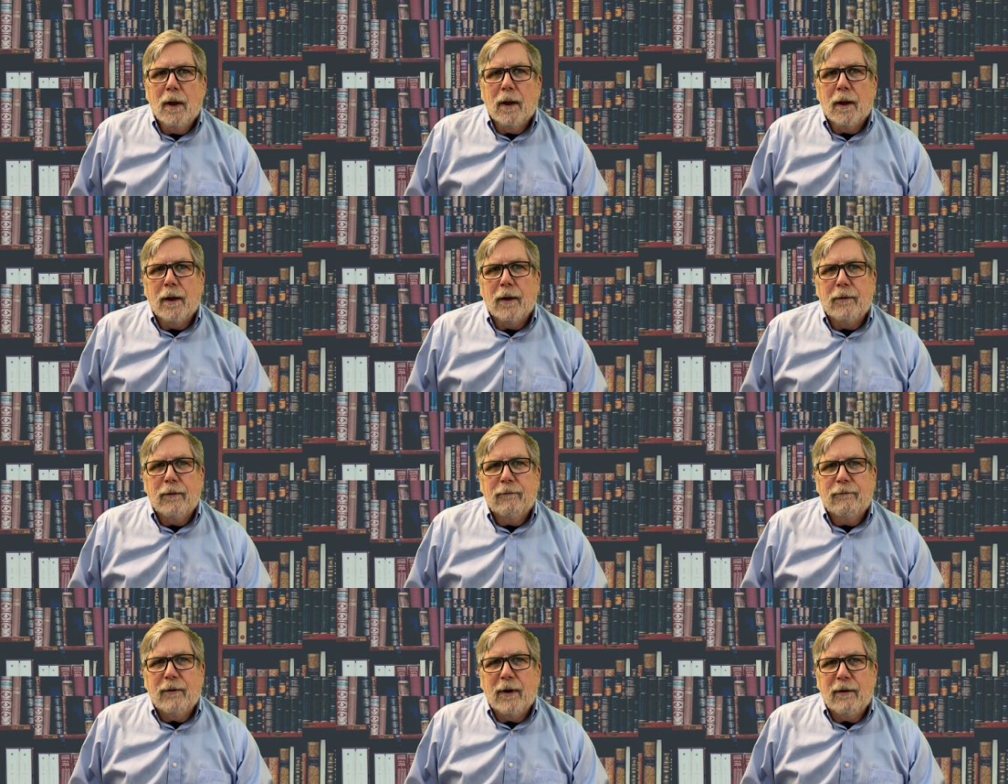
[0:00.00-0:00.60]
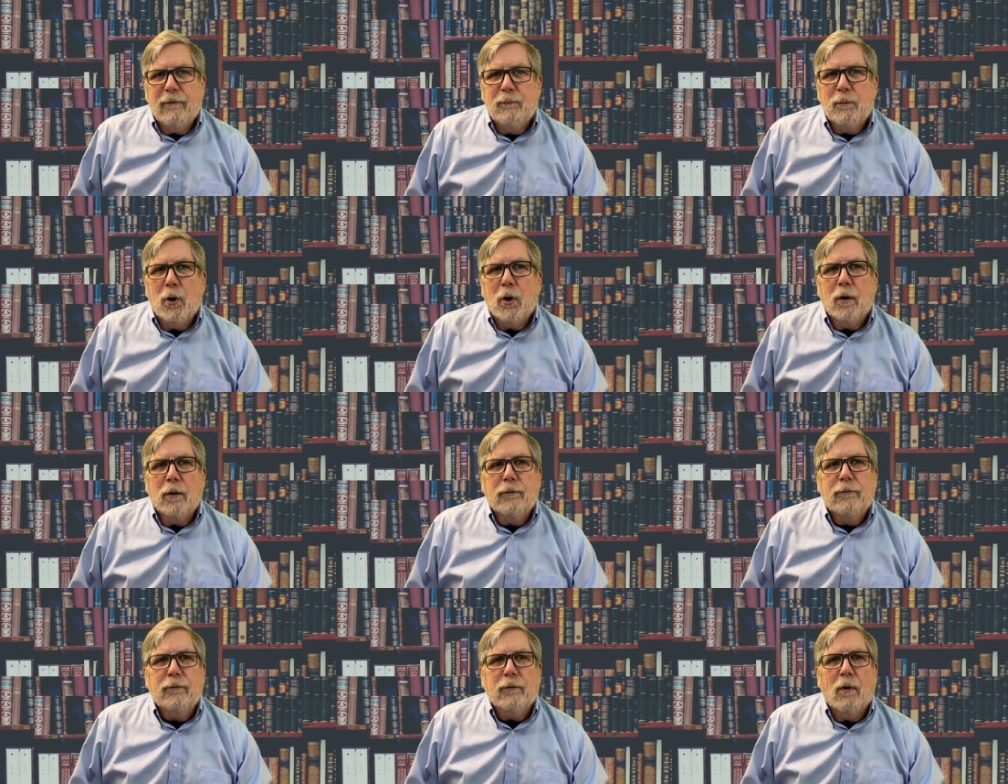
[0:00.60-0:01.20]
Uh, the five
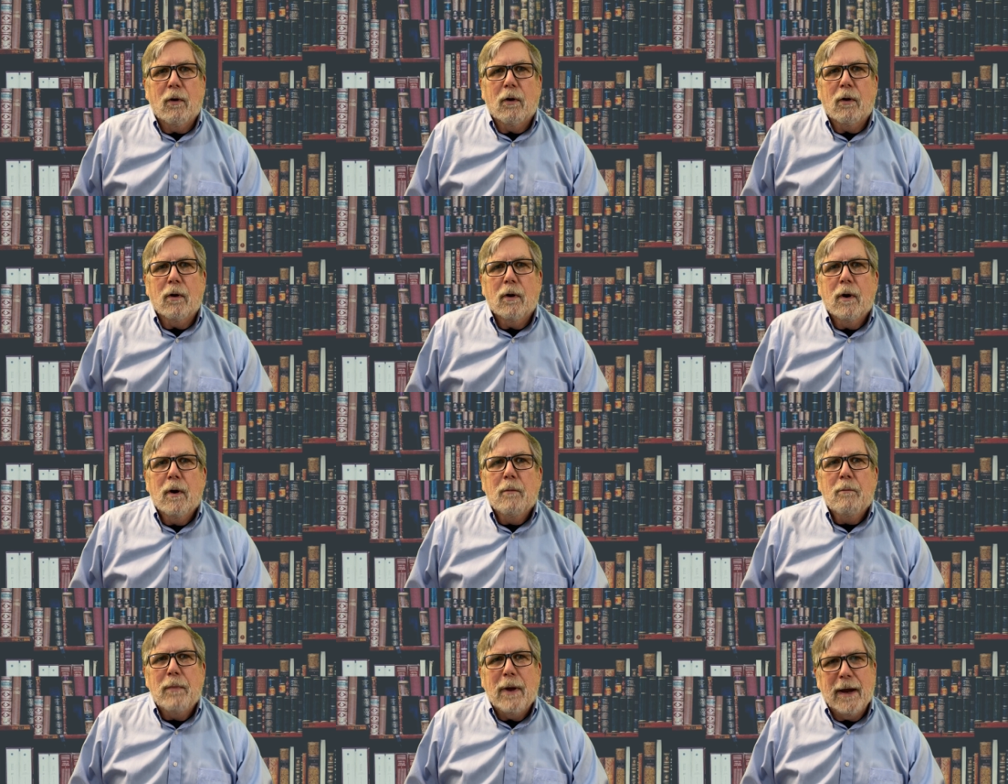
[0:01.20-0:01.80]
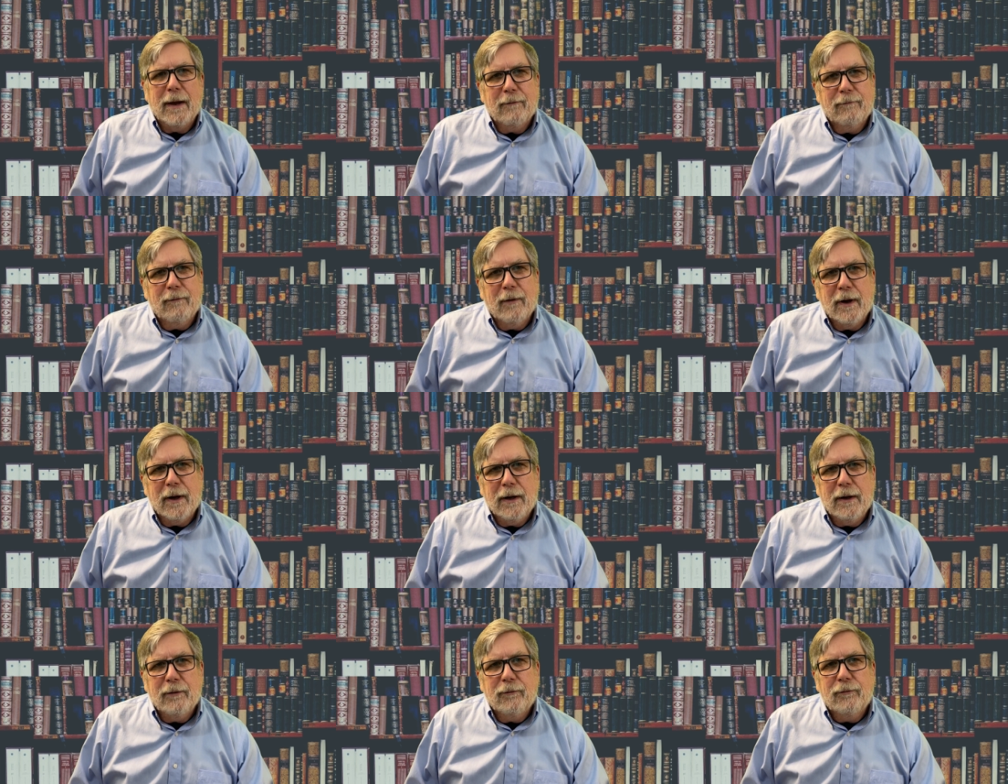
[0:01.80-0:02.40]
parts are bank
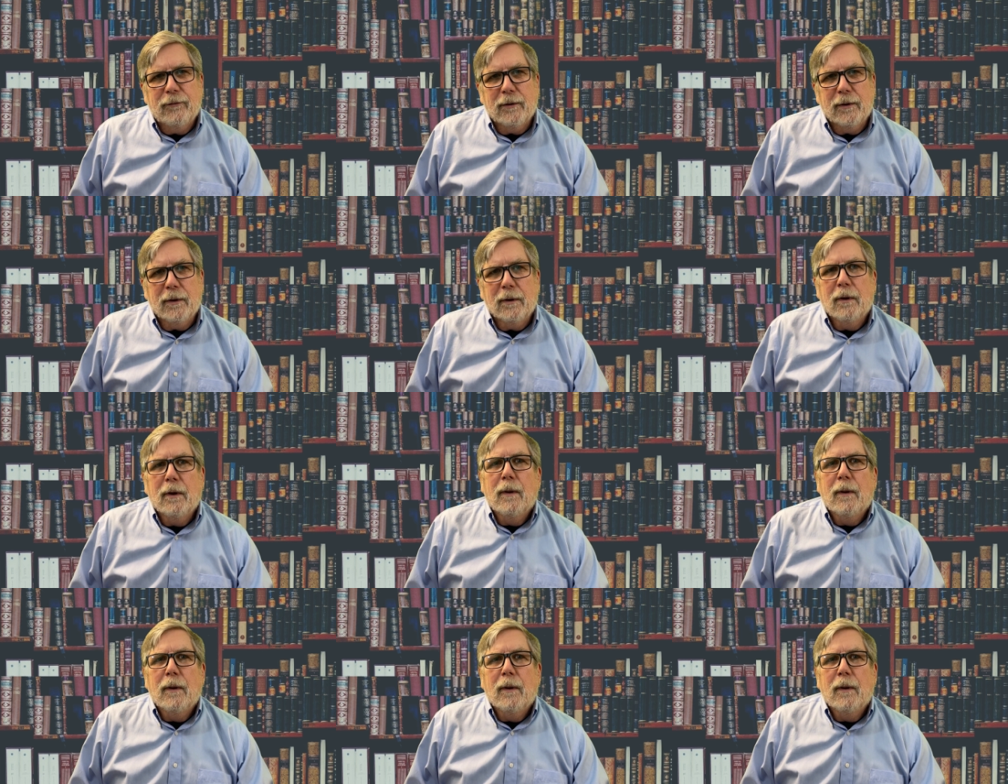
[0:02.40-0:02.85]
financing,